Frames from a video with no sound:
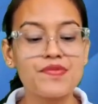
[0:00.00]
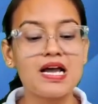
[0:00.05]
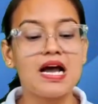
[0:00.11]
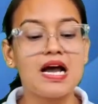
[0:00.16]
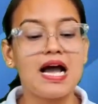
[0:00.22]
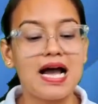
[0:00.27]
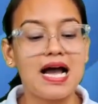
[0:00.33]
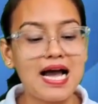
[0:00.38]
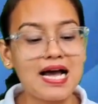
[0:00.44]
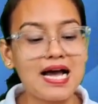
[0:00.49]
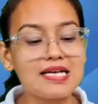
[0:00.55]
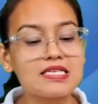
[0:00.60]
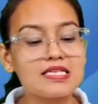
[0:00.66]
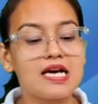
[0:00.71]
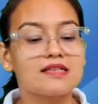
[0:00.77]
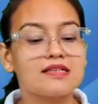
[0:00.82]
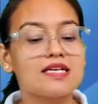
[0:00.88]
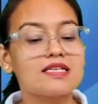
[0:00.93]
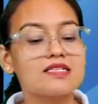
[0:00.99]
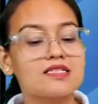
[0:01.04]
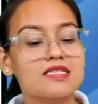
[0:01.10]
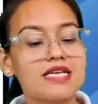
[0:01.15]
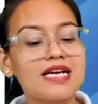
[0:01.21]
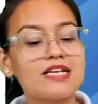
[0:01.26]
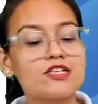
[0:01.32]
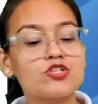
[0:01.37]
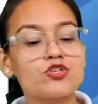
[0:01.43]
and the state
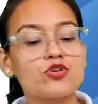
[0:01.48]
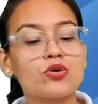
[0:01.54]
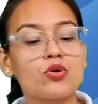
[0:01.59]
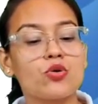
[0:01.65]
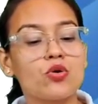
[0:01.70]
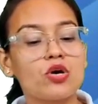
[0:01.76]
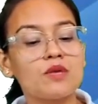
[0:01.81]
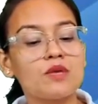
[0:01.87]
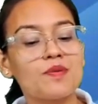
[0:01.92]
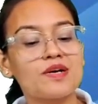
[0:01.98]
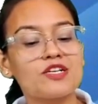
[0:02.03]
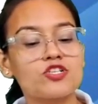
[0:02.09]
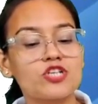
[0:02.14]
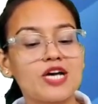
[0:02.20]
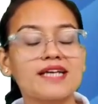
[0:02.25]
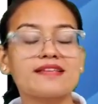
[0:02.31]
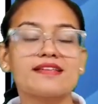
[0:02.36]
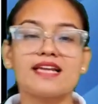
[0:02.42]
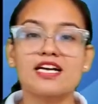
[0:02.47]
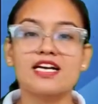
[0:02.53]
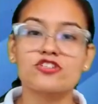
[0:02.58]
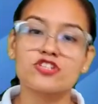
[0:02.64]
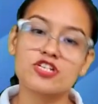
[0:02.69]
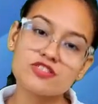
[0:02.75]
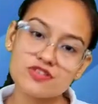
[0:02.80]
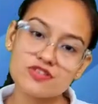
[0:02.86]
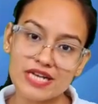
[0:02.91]
should hold panchayat elections
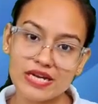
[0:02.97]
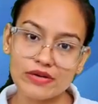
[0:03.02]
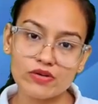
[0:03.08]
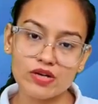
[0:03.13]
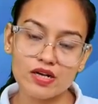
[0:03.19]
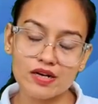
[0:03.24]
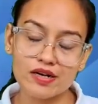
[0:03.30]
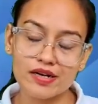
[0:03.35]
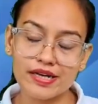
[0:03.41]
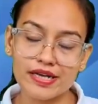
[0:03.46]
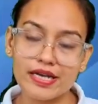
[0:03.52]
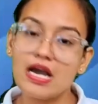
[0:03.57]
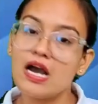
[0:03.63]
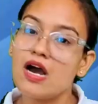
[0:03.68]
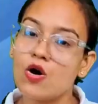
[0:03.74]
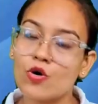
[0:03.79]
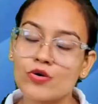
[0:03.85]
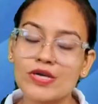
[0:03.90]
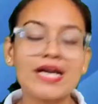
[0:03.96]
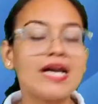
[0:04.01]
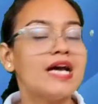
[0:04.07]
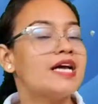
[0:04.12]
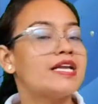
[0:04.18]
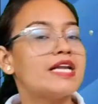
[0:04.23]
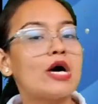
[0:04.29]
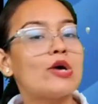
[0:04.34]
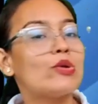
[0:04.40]
regularly. Okay,
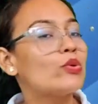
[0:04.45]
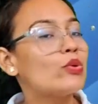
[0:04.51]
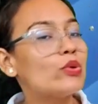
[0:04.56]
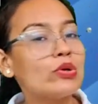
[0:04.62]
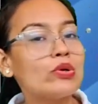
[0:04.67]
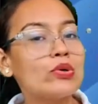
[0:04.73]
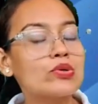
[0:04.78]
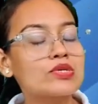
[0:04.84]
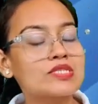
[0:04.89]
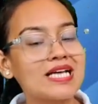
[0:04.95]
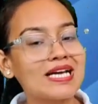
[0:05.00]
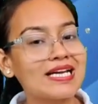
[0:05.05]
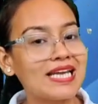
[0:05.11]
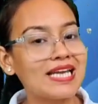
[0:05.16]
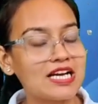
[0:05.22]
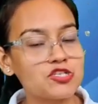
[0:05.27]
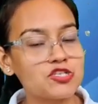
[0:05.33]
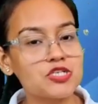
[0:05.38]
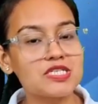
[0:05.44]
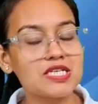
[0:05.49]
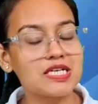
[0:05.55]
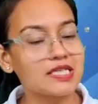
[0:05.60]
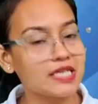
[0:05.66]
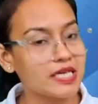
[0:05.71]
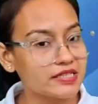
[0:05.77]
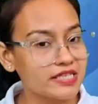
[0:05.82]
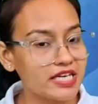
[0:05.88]
now who looks the elections
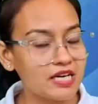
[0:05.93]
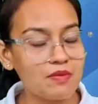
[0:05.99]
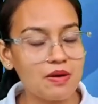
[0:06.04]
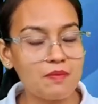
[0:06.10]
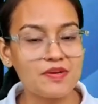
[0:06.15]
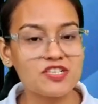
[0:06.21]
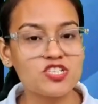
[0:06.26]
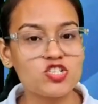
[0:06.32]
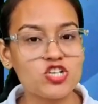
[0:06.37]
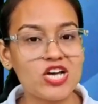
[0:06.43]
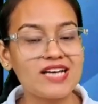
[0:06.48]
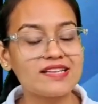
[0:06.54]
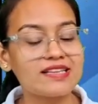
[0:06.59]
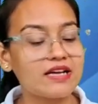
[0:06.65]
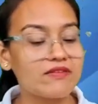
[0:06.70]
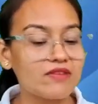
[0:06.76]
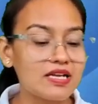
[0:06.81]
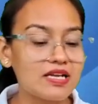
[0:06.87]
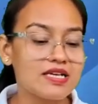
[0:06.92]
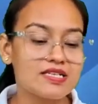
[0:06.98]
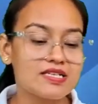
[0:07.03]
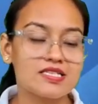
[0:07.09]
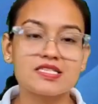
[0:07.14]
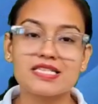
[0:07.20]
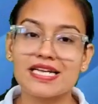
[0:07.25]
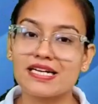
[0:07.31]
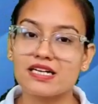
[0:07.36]
conducted by panchayat level?
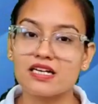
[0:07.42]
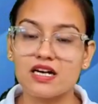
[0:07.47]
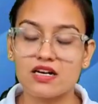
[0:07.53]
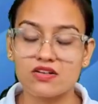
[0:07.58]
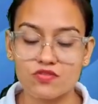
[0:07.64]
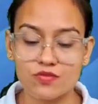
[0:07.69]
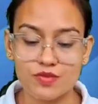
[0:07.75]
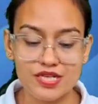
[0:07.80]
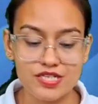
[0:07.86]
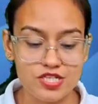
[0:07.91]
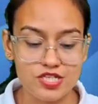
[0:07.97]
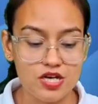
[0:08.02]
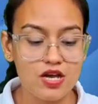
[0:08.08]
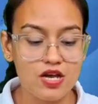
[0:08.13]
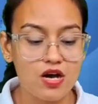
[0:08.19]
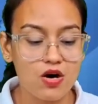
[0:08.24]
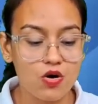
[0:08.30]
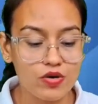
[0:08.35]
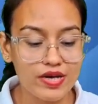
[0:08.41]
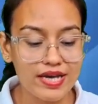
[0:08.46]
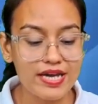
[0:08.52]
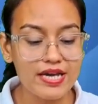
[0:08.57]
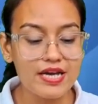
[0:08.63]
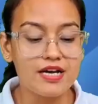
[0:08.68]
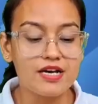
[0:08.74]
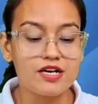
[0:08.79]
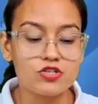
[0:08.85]
State government. Okay,
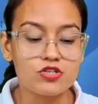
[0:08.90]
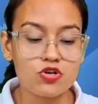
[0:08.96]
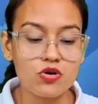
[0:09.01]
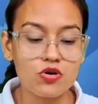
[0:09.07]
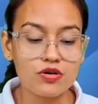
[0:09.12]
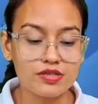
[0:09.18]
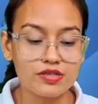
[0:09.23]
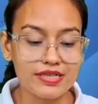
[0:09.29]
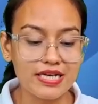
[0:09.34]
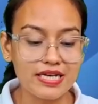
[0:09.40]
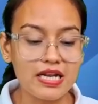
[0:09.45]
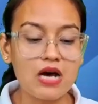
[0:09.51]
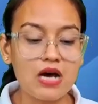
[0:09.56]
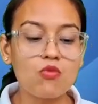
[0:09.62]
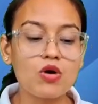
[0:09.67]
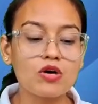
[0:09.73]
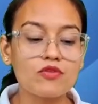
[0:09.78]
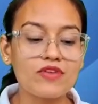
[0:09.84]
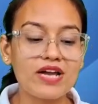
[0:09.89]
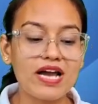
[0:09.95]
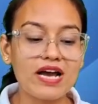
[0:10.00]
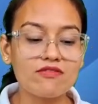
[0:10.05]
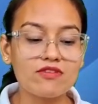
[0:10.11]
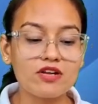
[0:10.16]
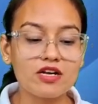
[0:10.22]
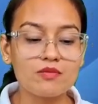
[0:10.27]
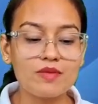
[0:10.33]
so till now what we have
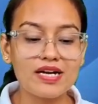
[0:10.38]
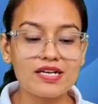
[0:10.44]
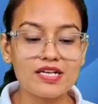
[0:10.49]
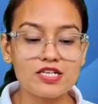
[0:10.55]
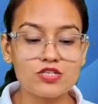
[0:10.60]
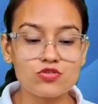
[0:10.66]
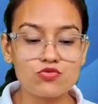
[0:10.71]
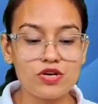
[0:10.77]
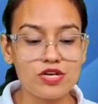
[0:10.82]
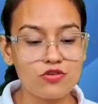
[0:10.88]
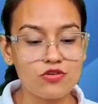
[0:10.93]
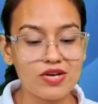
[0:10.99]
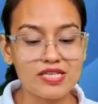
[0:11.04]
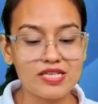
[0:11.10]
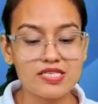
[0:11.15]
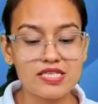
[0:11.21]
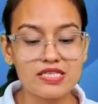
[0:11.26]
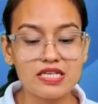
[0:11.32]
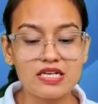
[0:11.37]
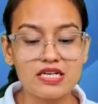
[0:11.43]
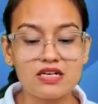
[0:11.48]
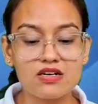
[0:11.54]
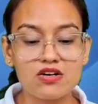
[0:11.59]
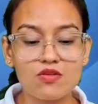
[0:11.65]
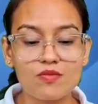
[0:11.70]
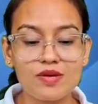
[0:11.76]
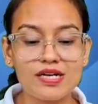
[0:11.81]
learned, my dear student, you can see the
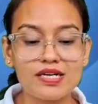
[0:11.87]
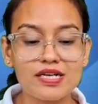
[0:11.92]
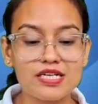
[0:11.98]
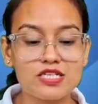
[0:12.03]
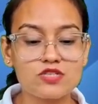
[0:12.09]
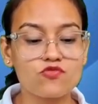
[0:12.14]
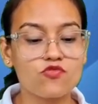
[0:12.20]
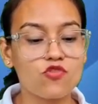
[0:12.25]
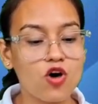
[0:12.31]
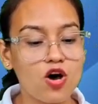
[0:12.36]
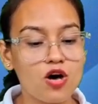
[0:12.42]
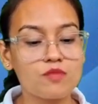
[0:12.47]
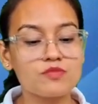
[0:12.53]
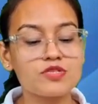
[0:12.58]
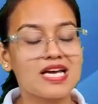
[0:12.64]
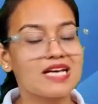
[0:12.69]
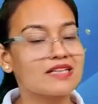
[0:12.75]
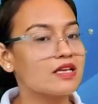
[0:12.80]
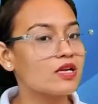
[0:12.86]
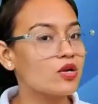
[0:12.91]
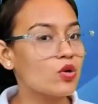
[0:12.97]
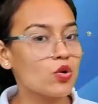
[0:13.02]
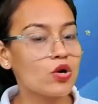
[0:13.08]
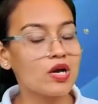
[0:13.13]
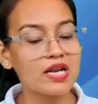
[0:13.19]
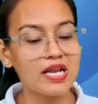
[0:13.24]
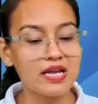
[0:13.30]
government is formed at the local
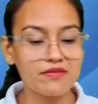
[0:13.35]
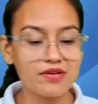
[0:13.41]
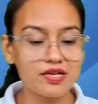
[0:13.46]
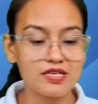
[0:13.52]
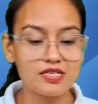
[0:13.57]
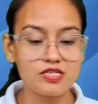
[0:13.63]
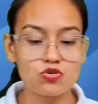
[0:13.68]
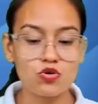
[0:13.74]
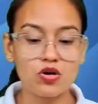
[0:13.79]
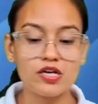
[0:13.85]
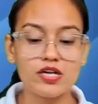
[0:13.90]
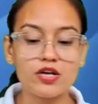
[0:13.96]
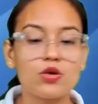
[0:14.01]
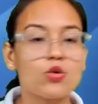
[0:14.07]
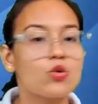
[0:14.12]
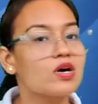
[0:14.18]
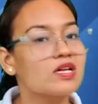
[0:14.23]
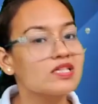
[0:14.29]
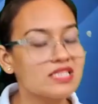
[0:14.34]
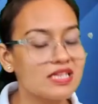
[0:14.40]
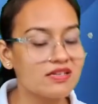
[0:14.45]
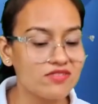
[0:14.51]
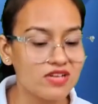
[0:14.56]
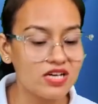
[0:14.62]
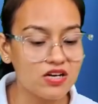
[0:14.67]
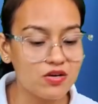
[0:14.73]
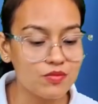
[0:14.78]
level is called a local self
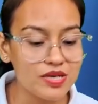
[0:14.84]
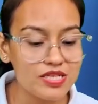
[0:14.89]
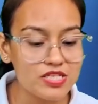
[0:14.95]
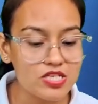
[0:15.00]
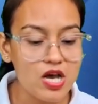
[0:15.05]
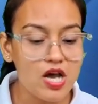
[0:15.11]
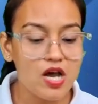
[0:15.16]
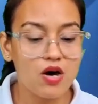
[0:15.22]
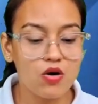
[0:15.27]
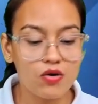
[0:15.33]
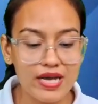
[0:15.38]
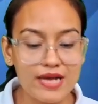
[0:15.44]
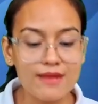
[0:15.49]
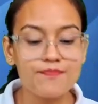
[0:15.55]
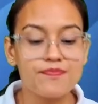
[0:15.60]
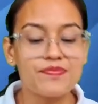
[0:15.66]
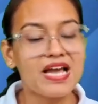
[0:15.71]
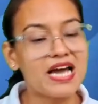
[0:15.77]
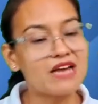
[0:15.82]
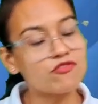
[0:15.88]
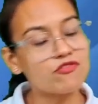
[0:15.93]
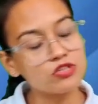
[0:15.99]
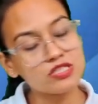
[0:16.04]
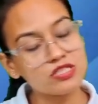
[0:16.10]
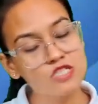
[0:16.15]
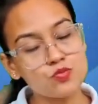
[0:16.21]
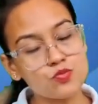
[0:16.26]
government. Okay, and for the
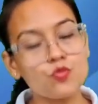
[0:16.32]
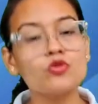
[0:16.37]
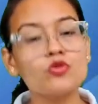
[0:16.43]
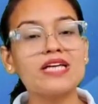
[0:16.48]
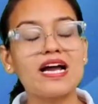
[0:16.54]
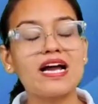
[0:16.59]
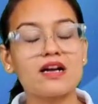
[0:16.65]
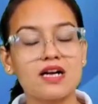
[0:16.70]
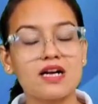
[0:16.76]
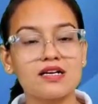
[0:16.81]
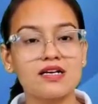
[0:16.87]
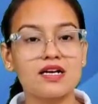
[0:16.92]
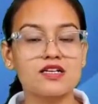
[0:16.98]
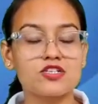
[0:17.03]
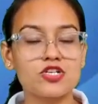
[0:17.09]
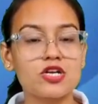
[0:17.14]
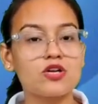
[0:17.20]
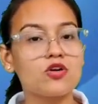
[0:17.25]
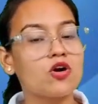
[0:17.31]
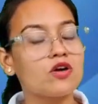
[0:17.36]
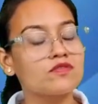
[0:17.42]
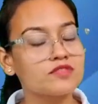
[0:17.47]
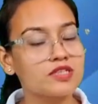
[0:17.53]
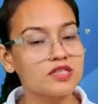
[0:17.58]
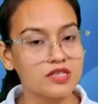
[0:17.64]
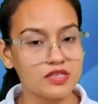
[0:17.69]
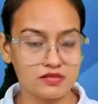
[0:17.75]
smooth conduction of
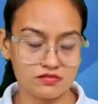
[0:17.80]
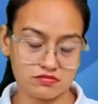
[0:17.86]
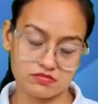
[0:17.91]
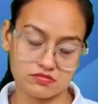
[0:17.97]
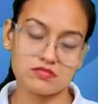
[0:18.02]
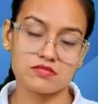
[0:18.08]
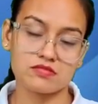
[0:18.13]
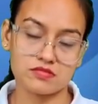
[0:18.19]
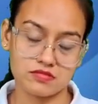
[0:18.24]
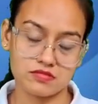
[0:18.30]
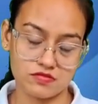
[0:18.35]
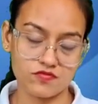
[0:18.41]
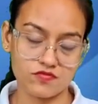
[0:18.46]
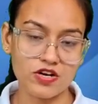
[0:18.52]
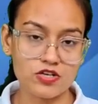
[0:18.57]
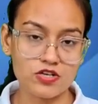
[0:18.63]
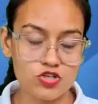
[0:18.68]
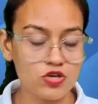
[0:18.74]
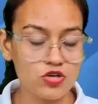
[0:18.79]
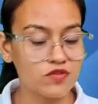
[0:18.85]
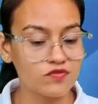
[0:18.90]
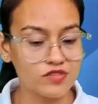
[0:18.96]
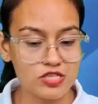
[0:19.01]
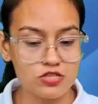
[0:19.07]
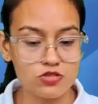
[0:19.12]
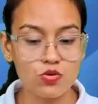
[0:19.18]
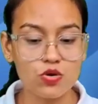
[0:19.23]
the function of this
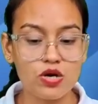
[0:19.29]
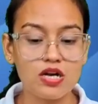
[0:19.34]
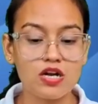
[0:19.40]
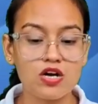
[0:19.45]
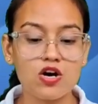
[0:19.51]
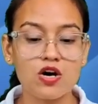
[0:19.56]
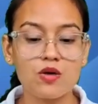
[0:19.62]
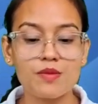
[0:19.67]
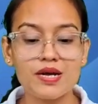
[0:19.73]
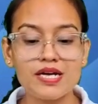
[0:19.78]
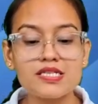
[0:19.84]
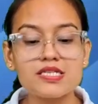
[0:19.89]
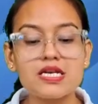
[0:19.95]
local government,